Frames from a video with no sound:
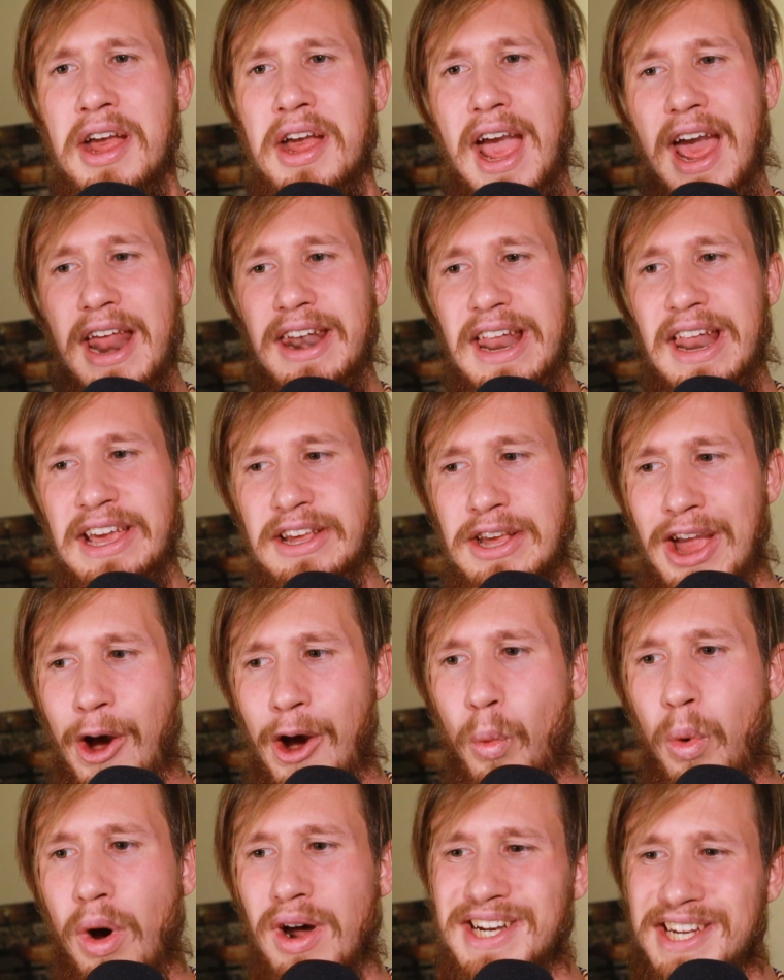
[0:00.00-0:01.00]
And like
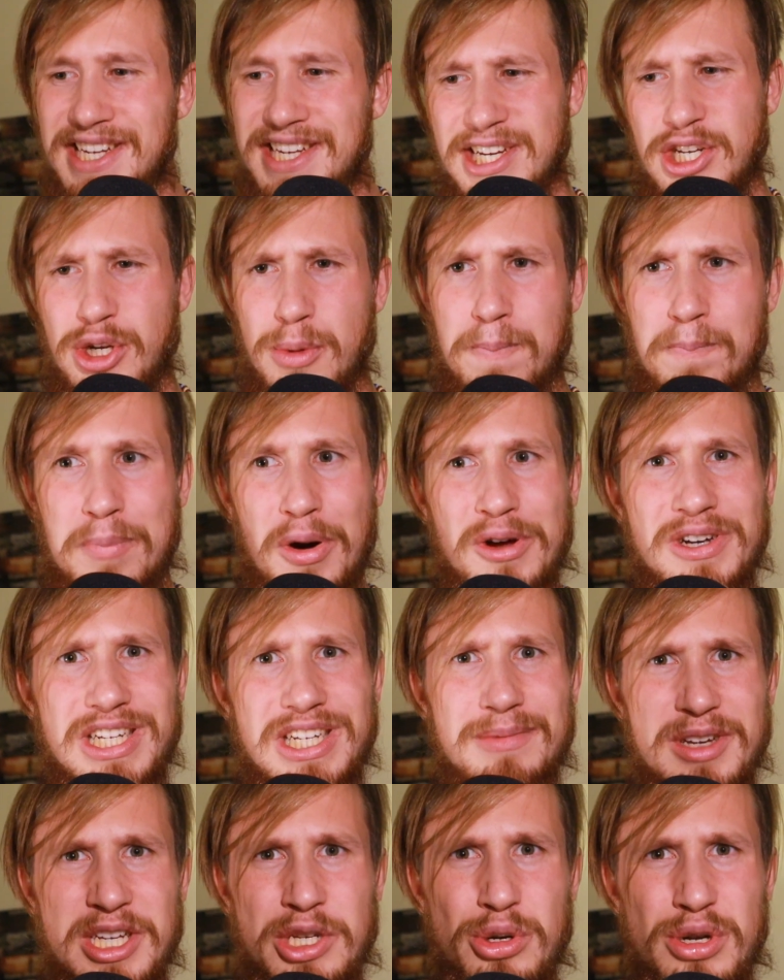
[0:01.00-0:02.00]
wanting to put them
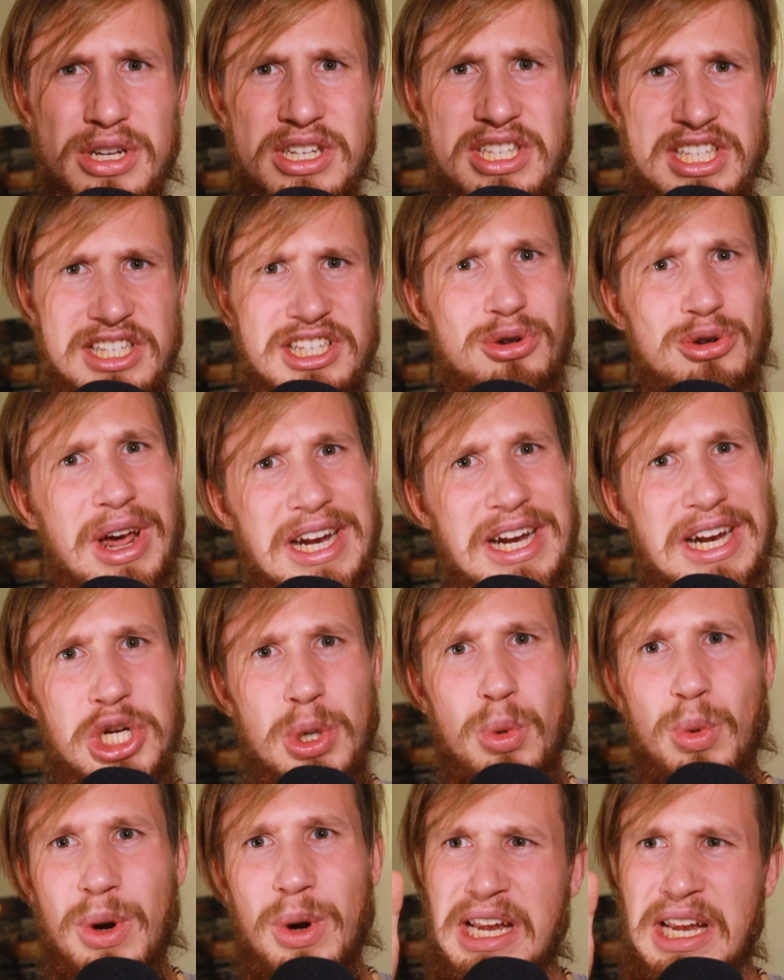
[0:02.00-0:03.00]
into a structure
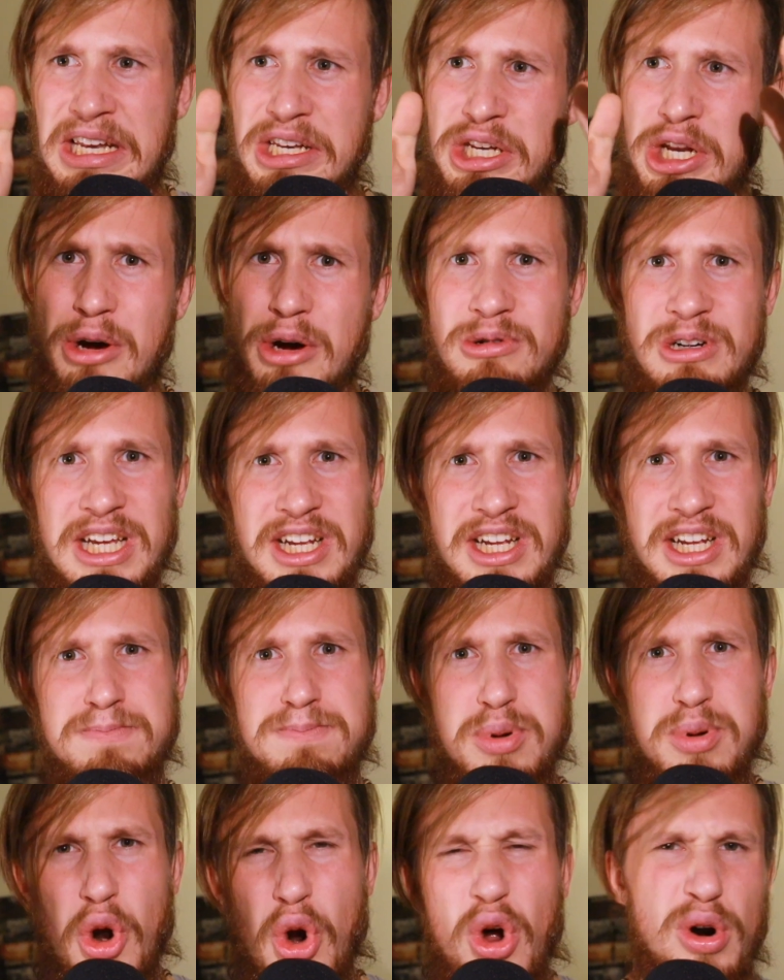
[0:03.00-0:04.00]
where they don't
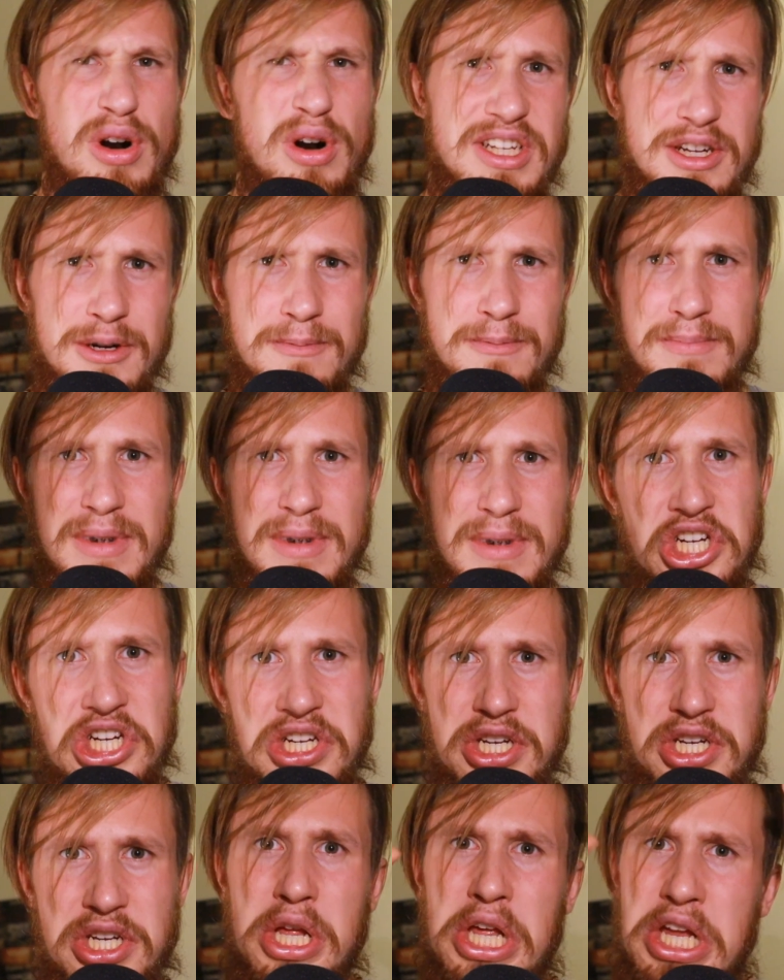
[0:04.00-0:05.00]
explore so much and
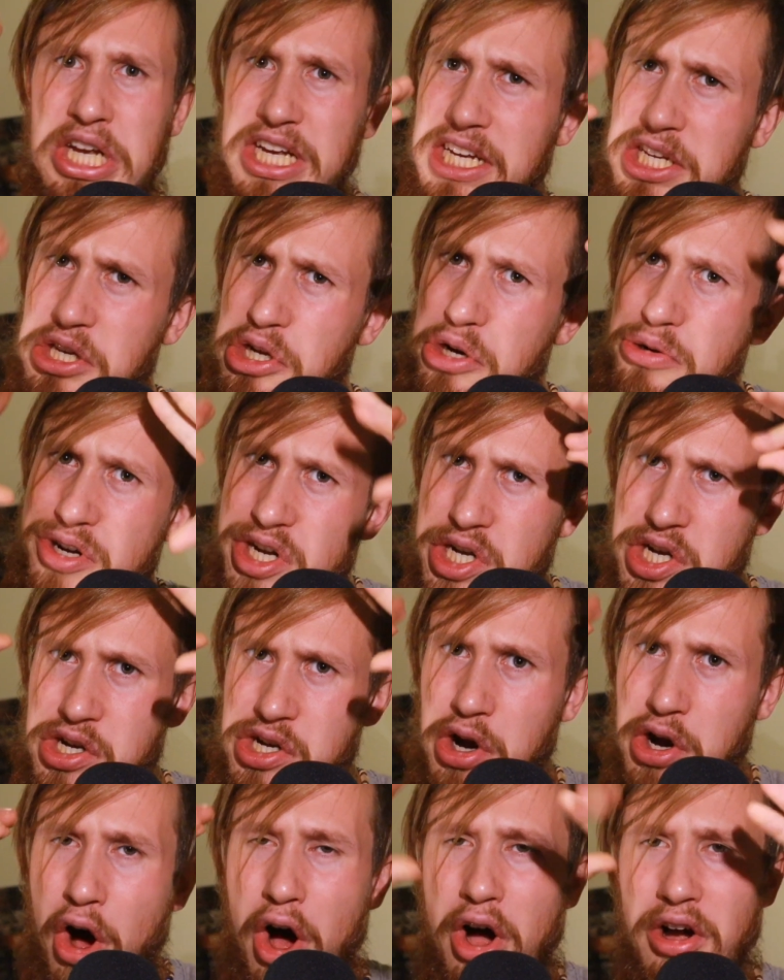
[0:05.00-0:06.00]
they don't
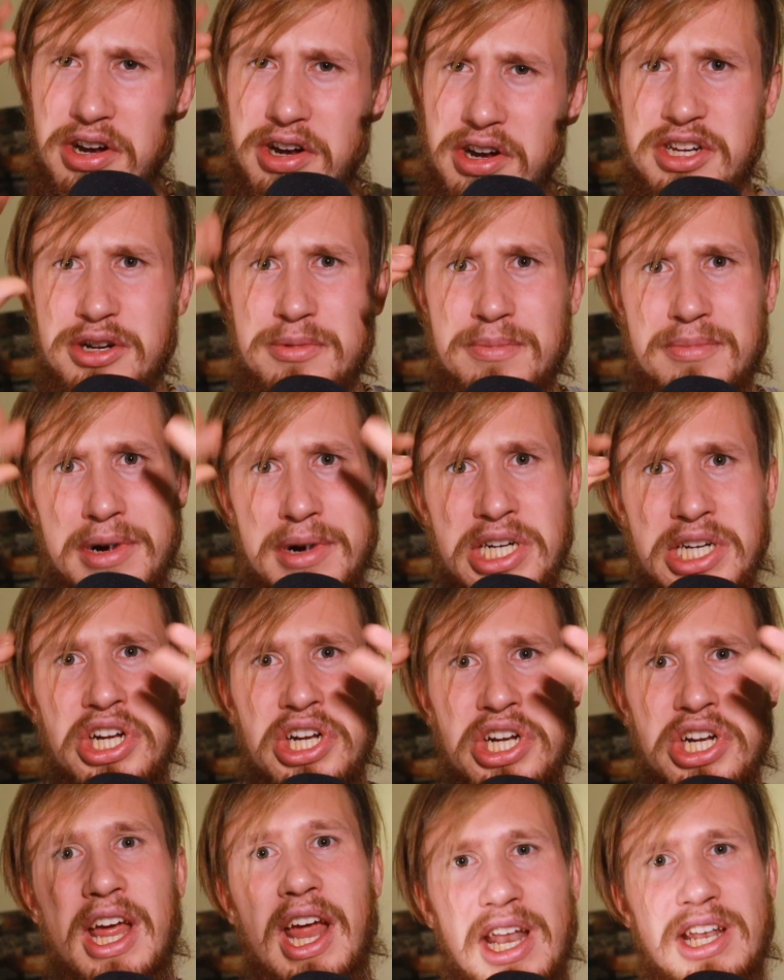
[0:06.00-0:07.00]
talk so much
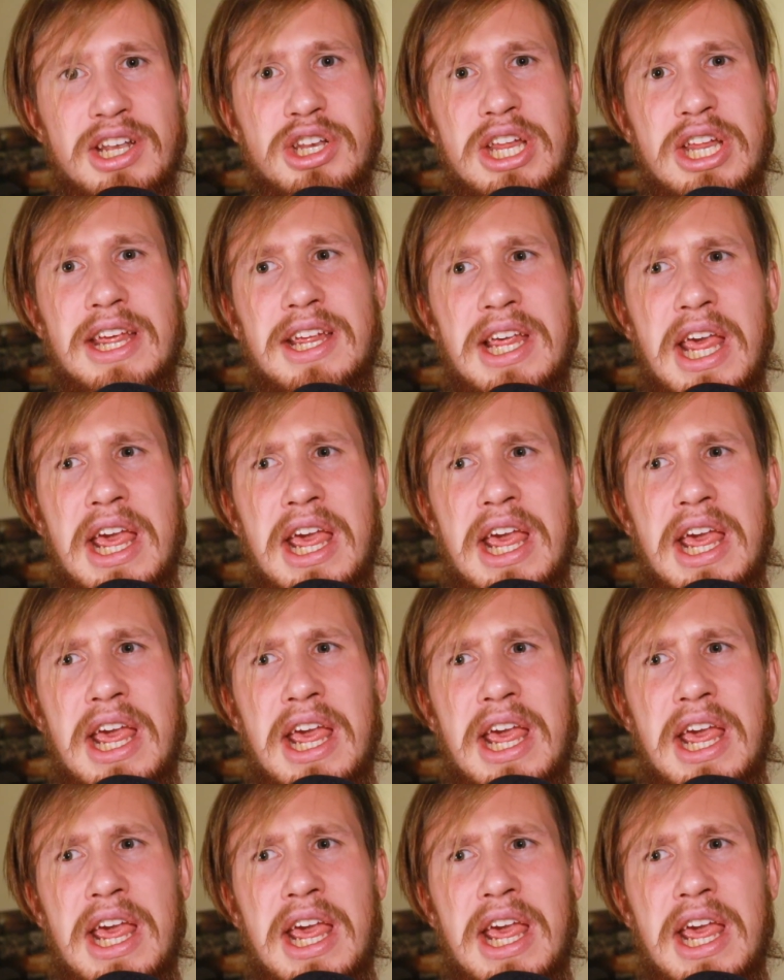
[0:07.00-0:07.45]
and they